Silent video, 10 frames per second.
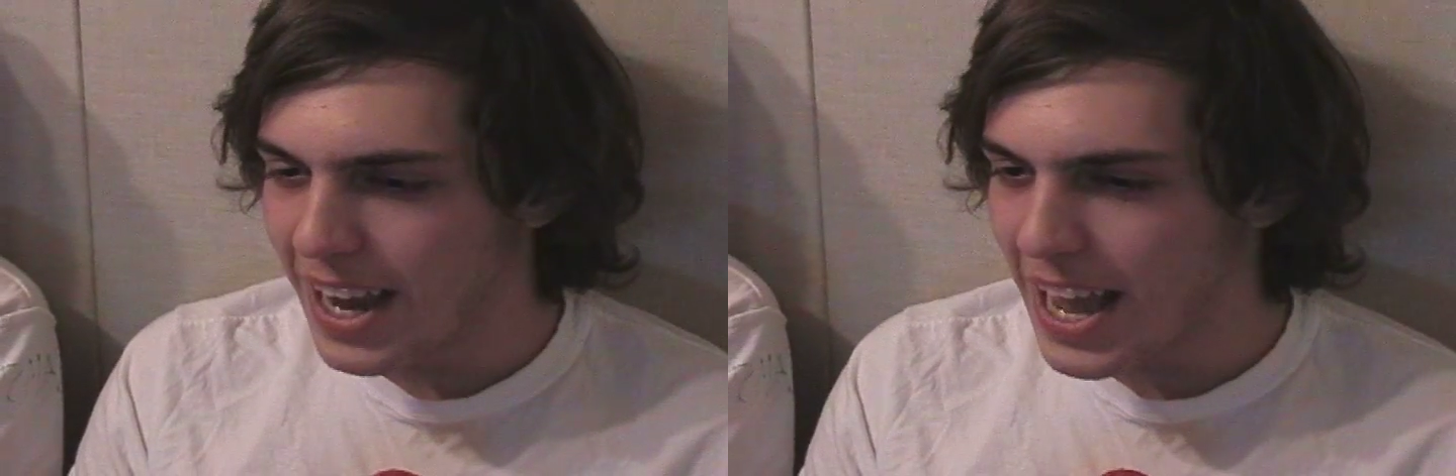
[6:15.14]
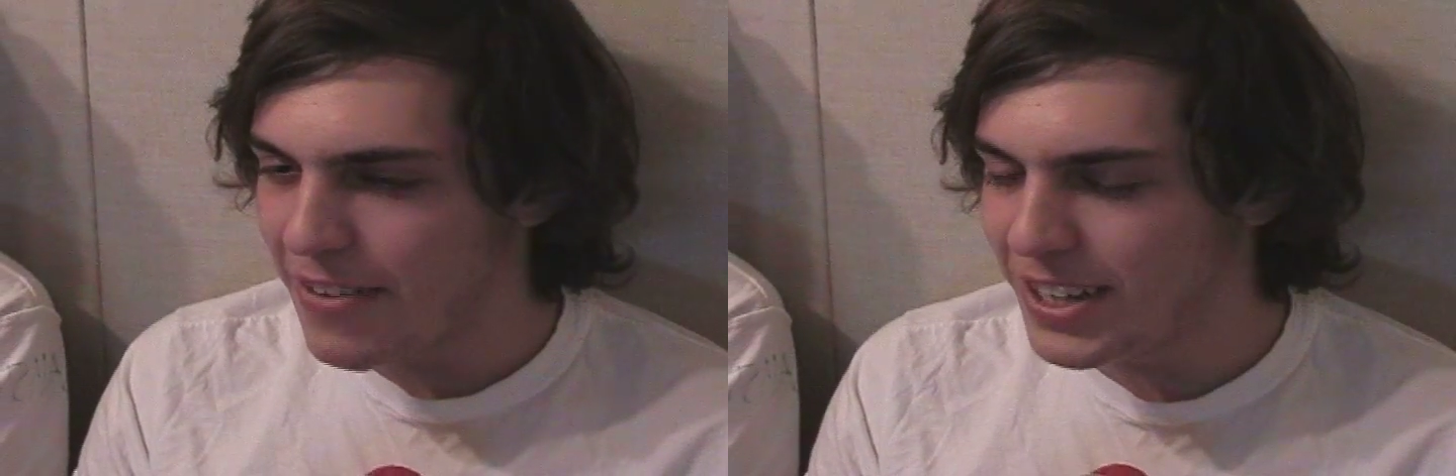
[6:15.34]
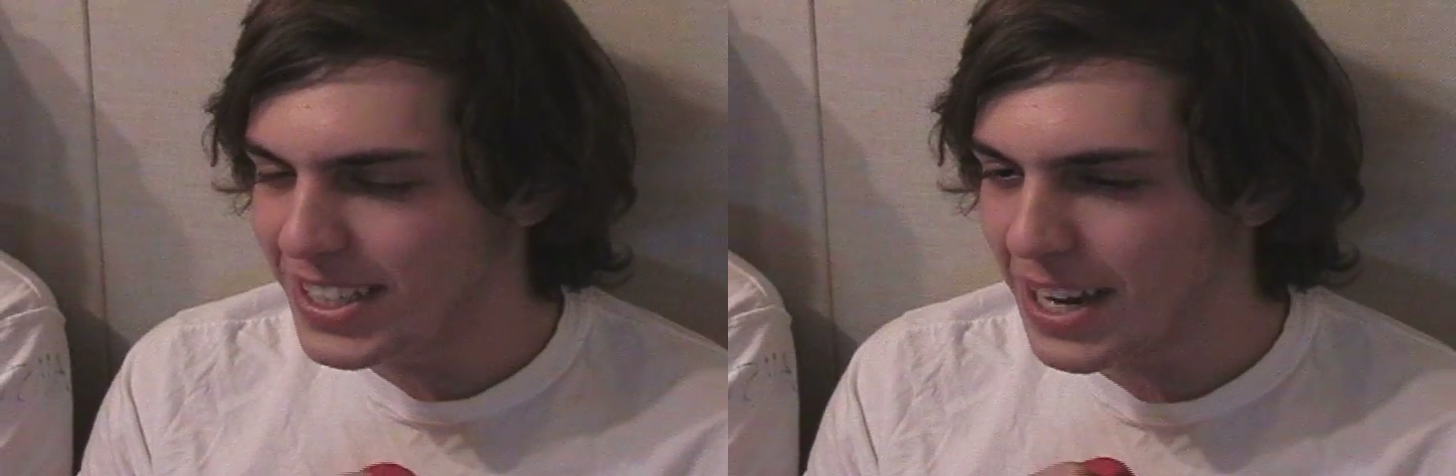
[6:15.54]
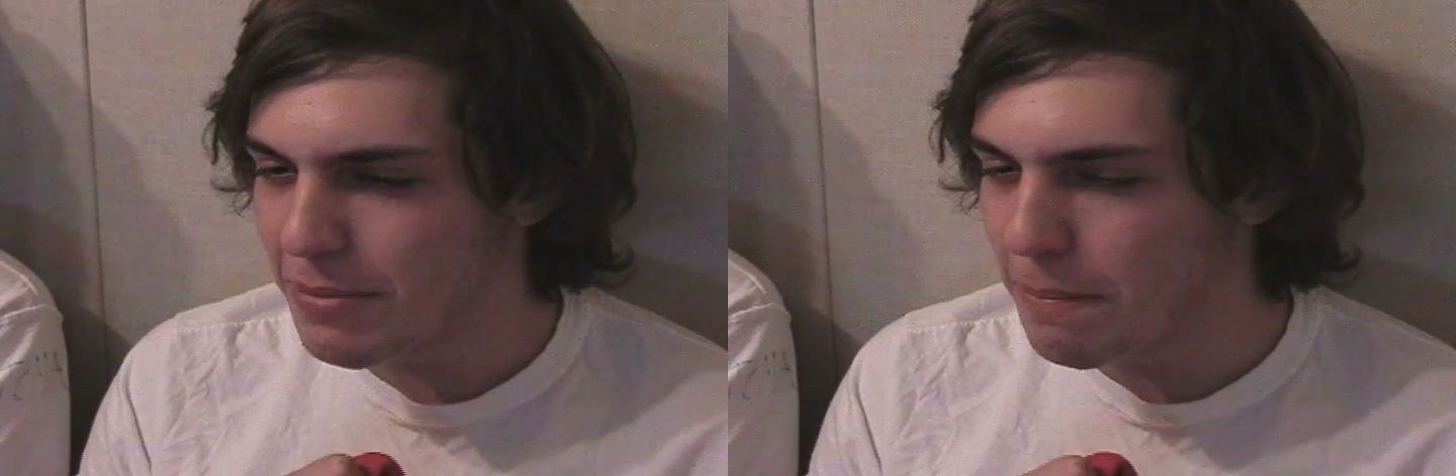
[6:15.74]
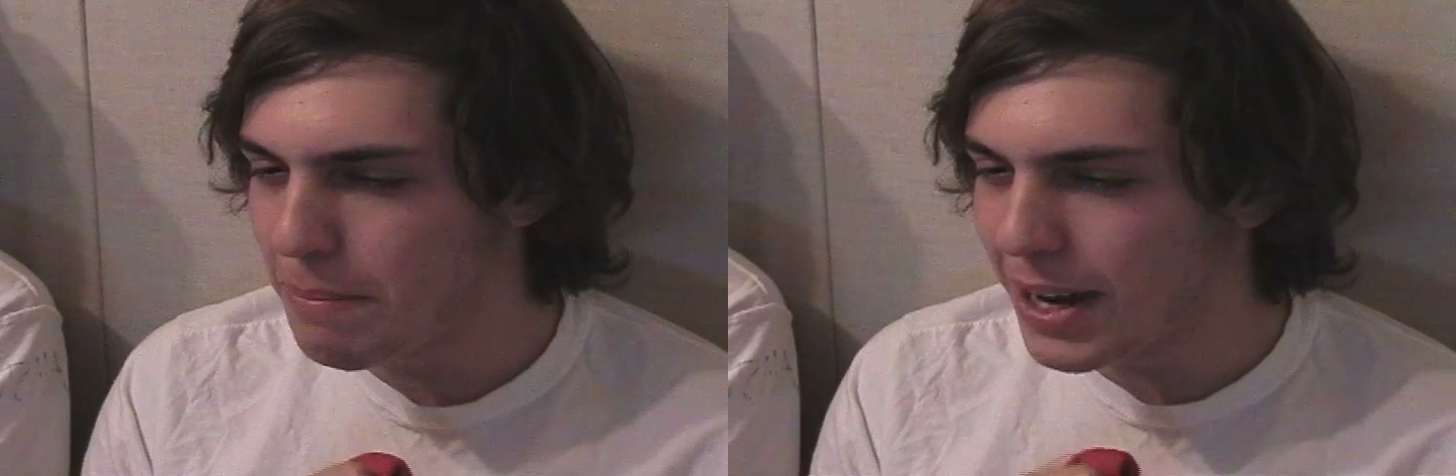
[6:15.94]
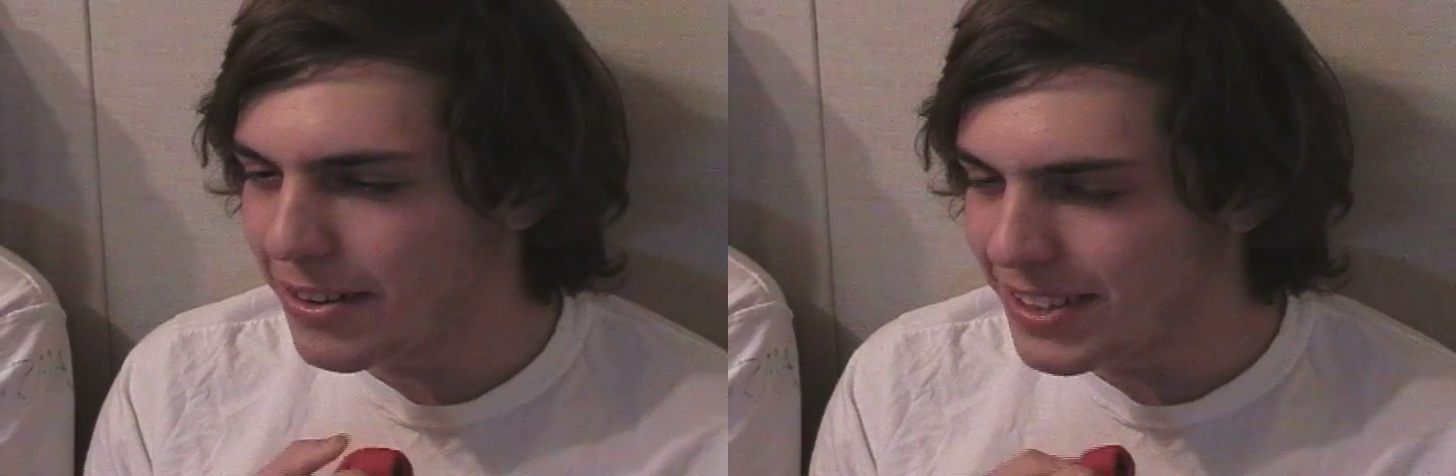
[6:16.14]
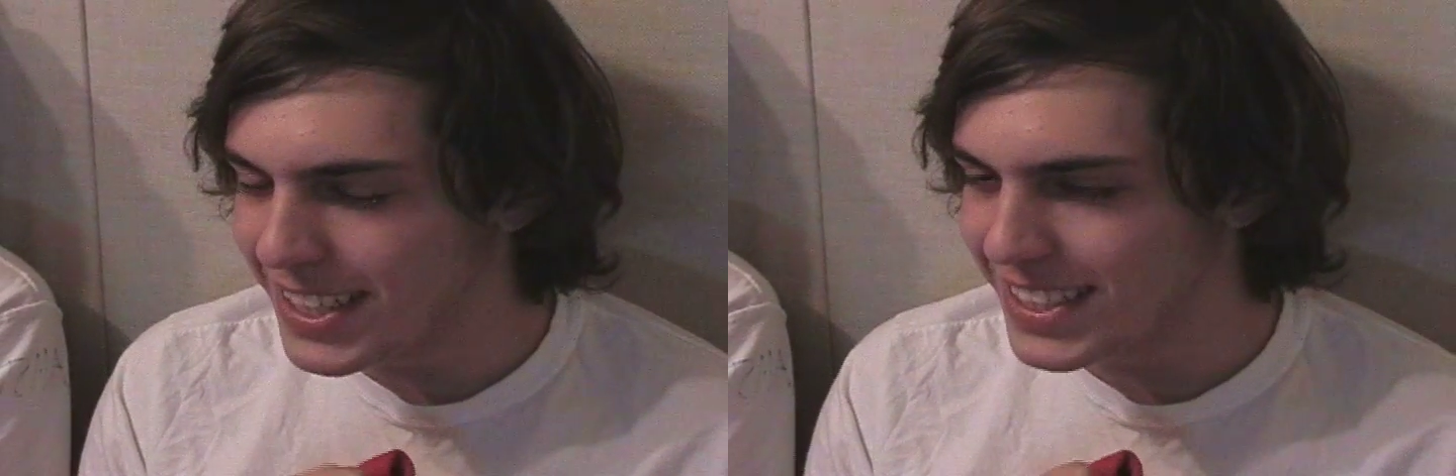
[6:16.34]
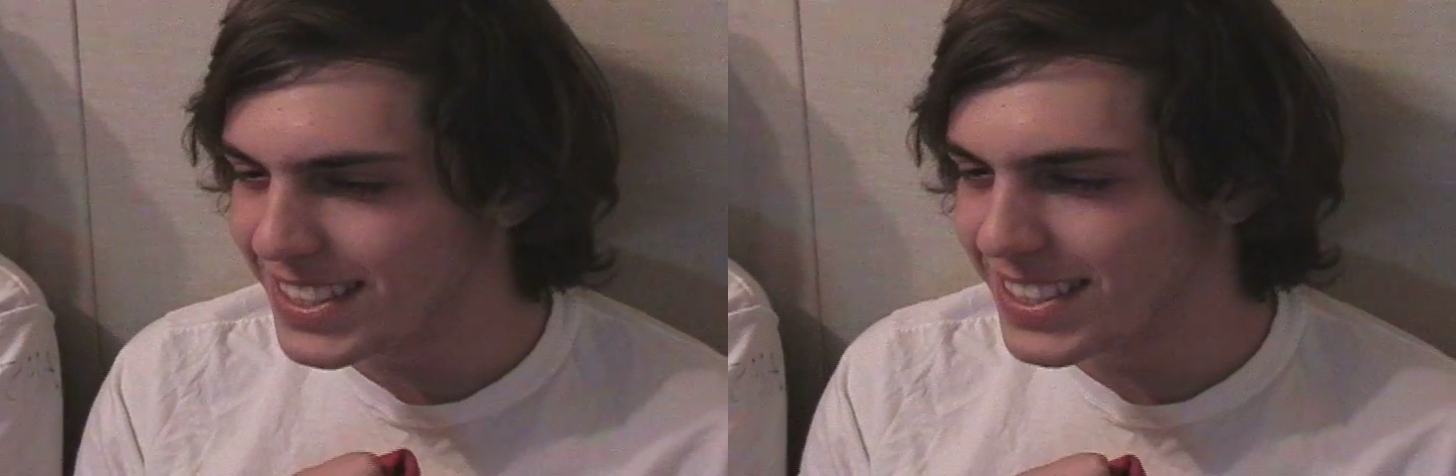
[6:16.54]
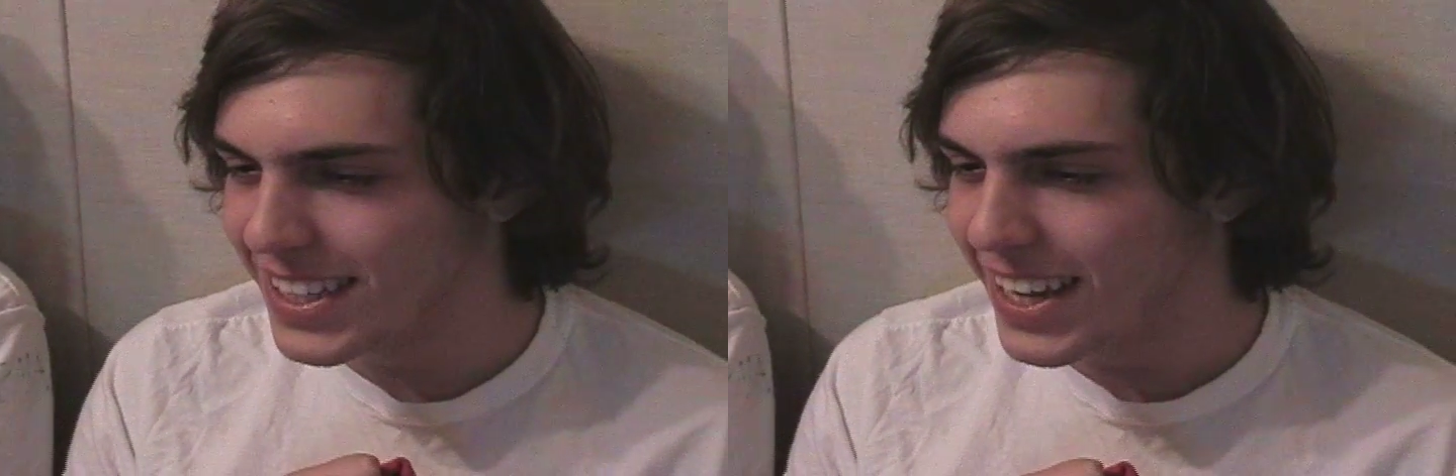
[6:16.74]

Every time a bell rings,